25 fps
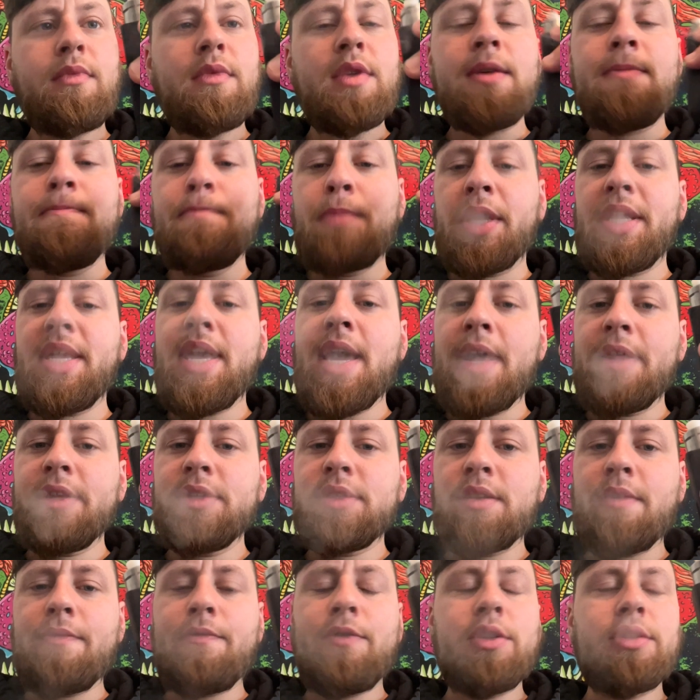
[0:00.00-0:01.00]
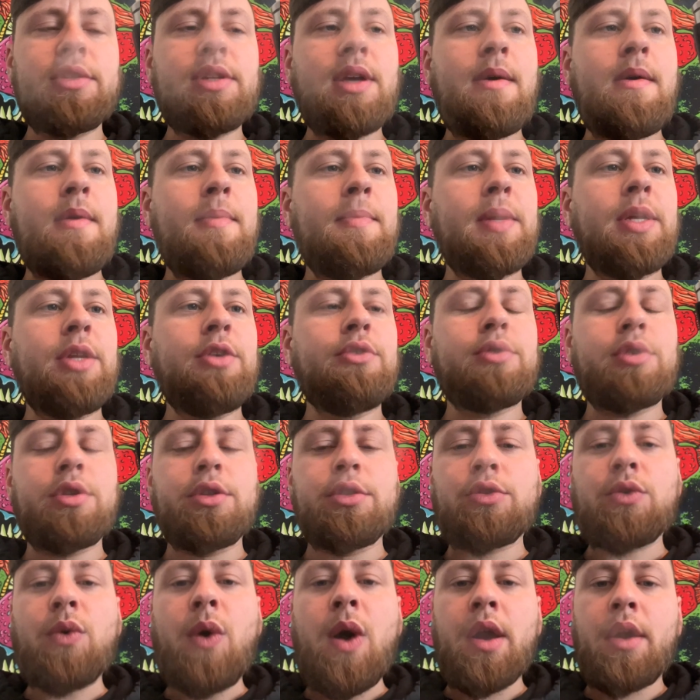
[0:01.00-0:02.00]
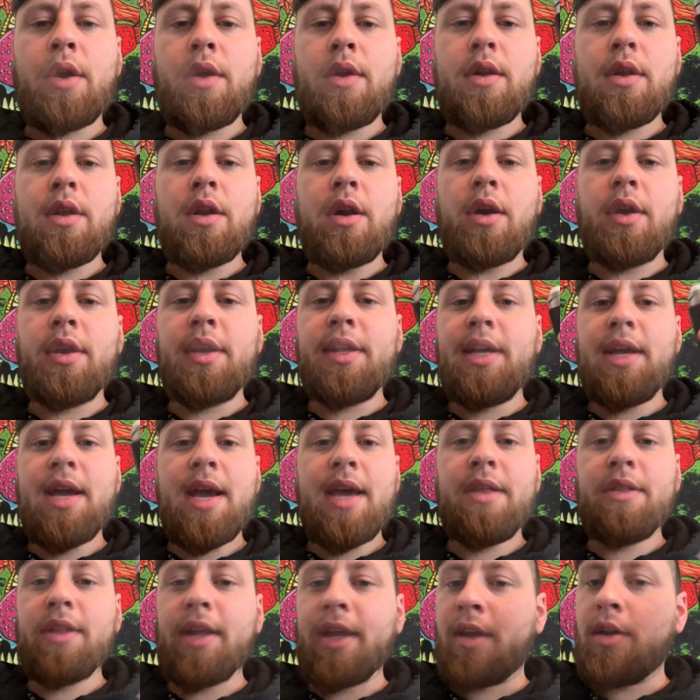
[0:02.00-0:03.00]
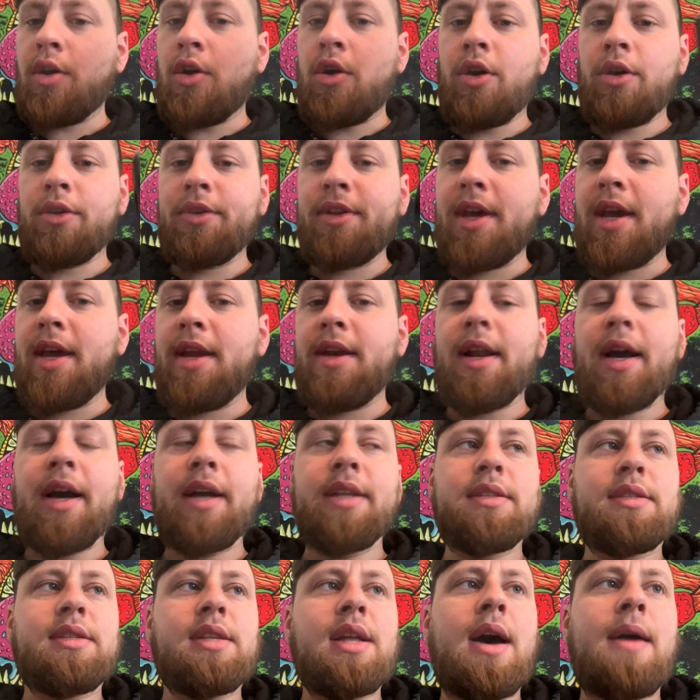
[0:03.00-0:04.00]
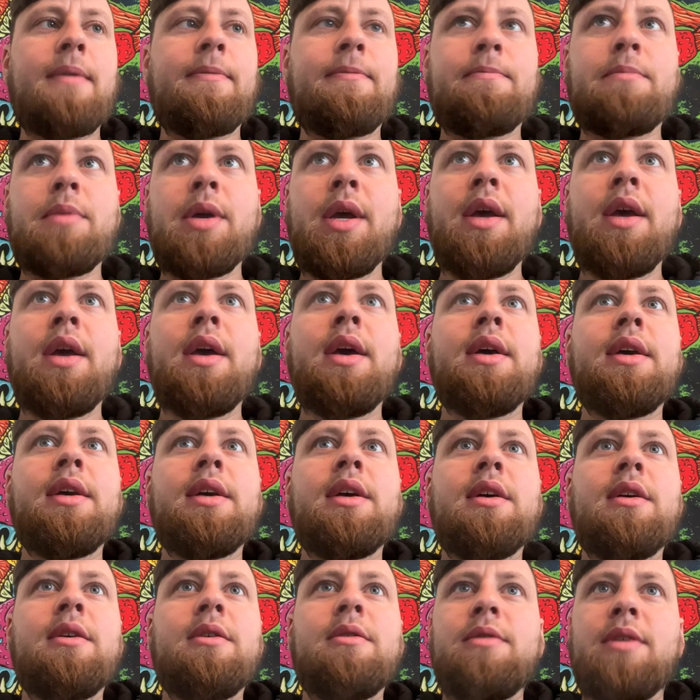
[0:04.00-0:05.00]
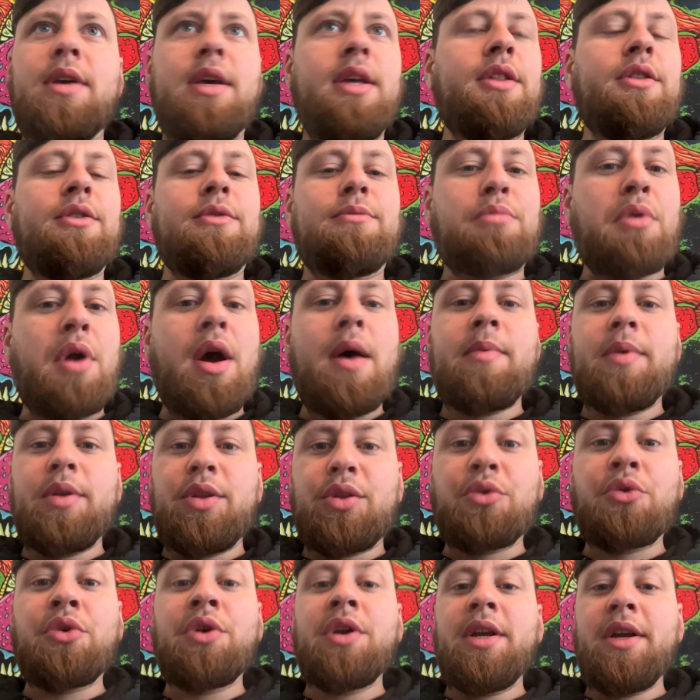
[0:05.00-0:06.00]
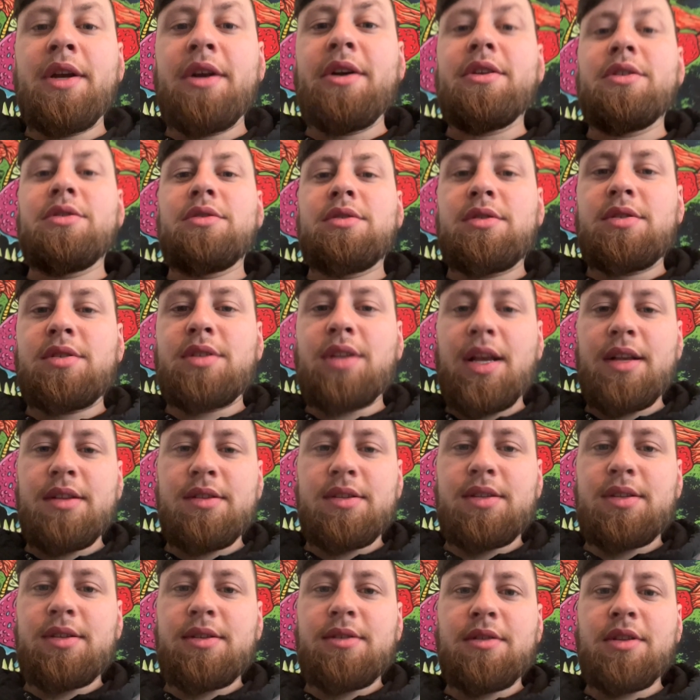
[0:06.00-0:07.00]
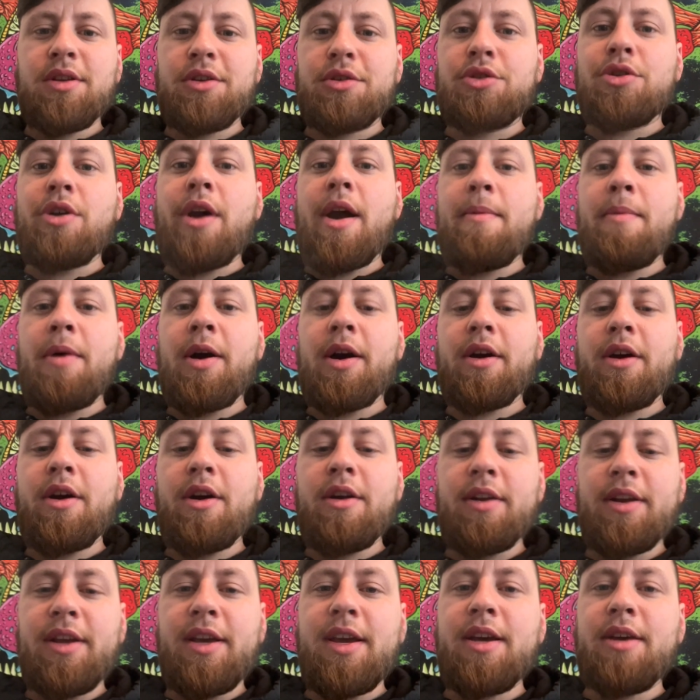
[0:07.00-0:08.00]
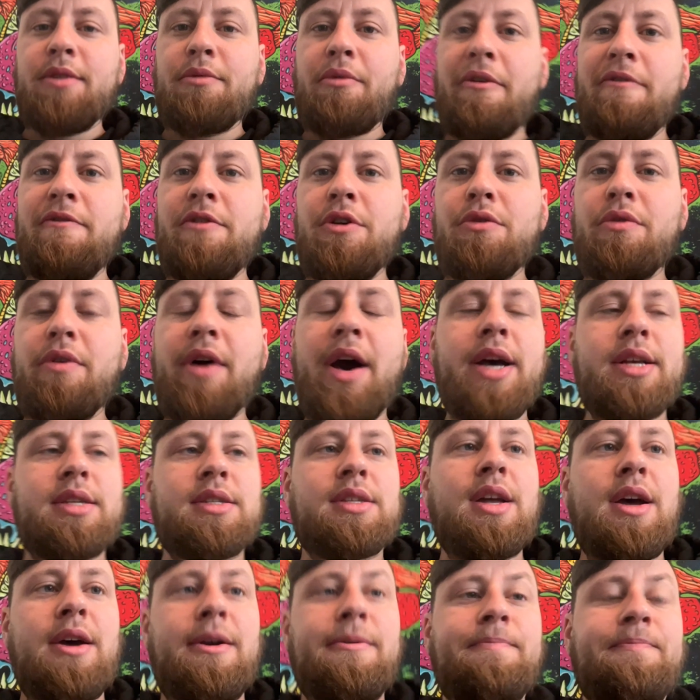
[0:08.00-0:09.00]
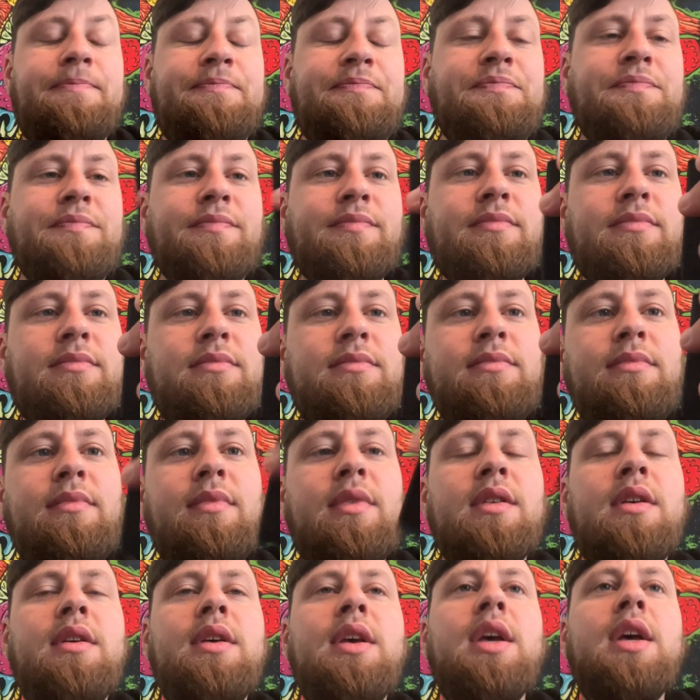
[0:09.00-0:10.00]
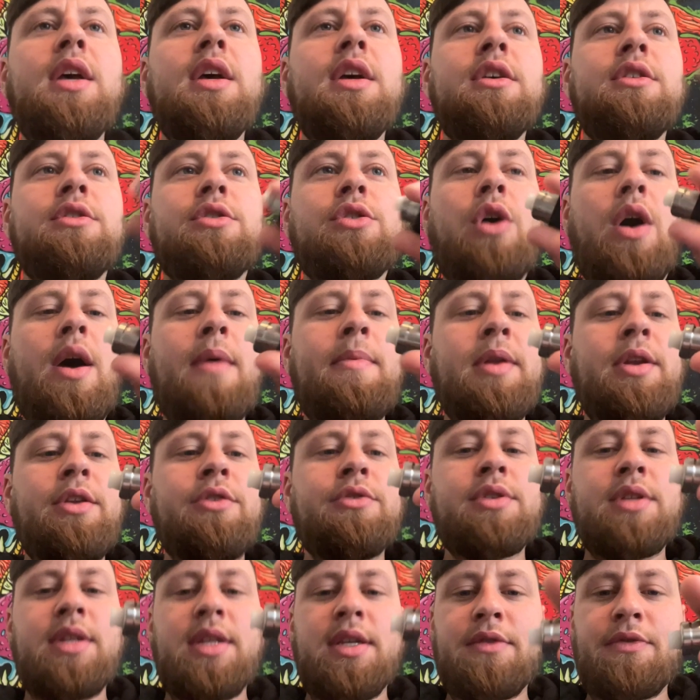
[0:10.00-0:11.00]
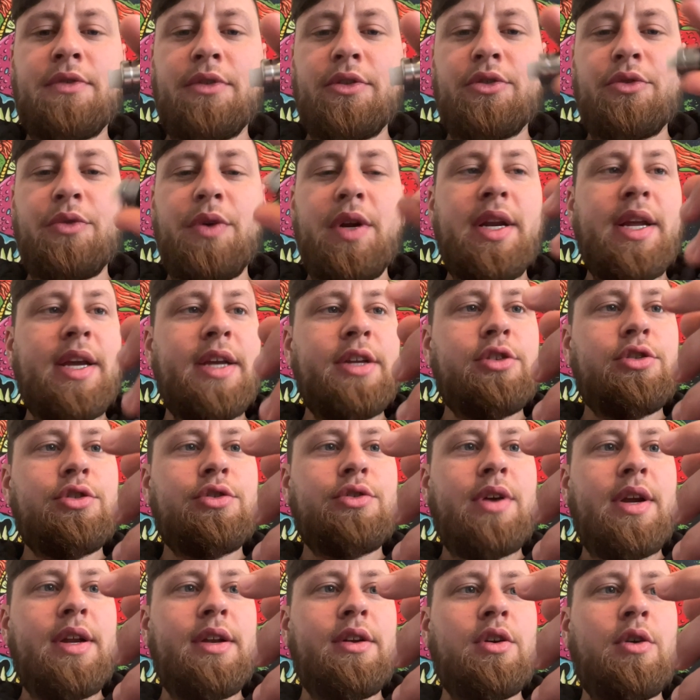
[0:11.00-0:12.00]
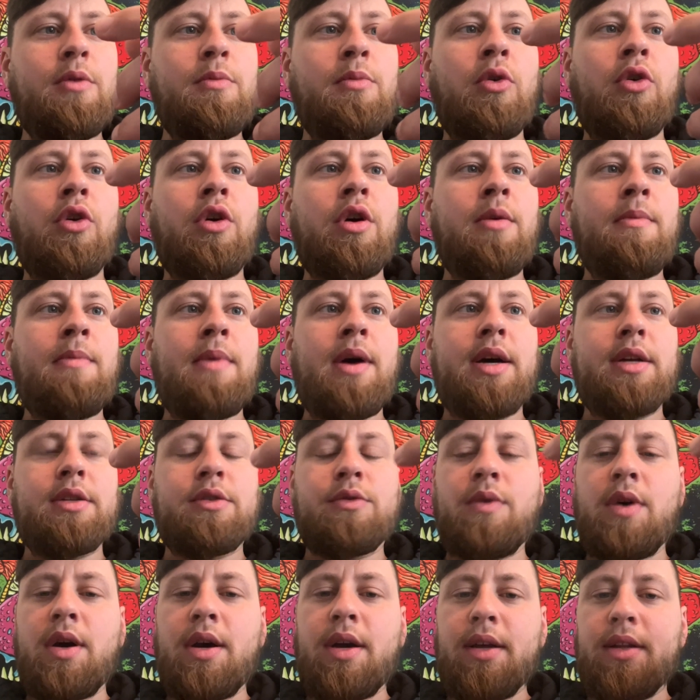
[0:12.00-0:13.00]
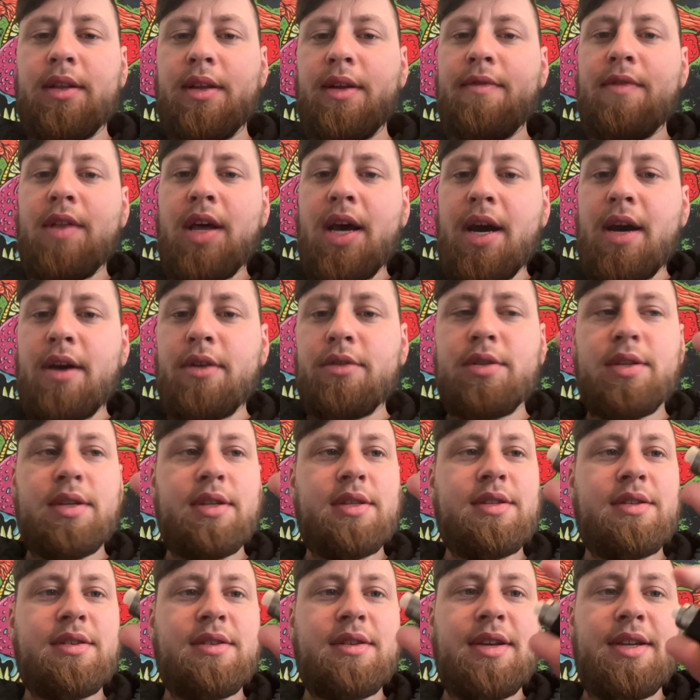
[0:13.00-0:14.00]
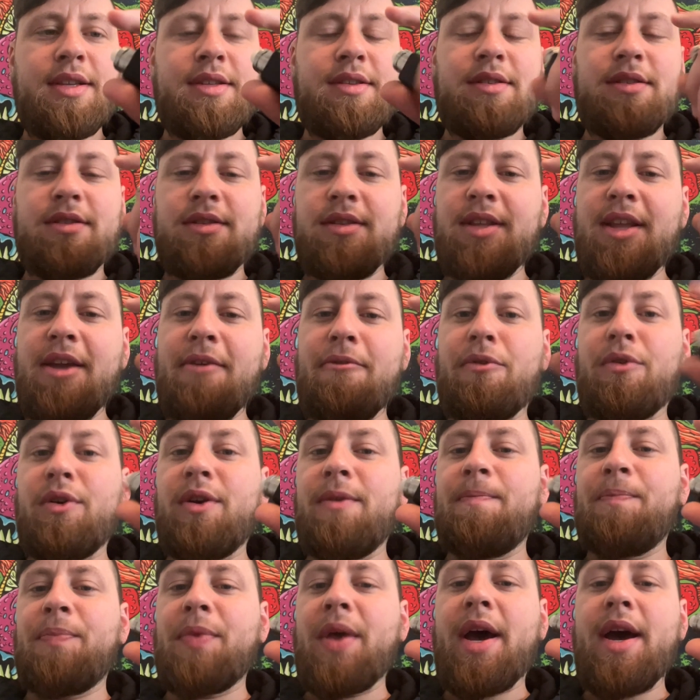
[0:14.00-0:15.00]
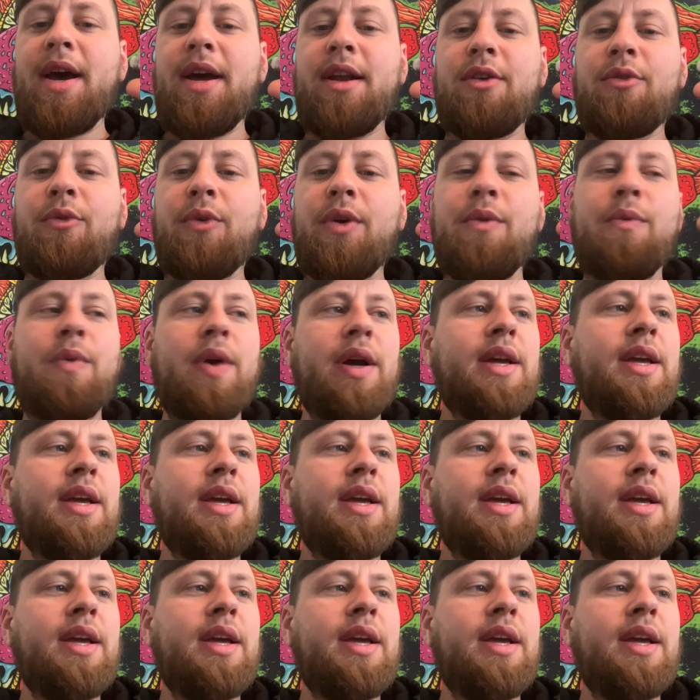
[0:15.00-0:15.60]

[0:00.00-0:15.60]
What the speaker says: But yeah, this is the first time I've been using a squonker and an RDA like all day nonstop in probably 3 years since the Streibog RDA review last time. So I've been using this for 3 days straight, no boro mods while I leave the house. It's different. I had to re-wick it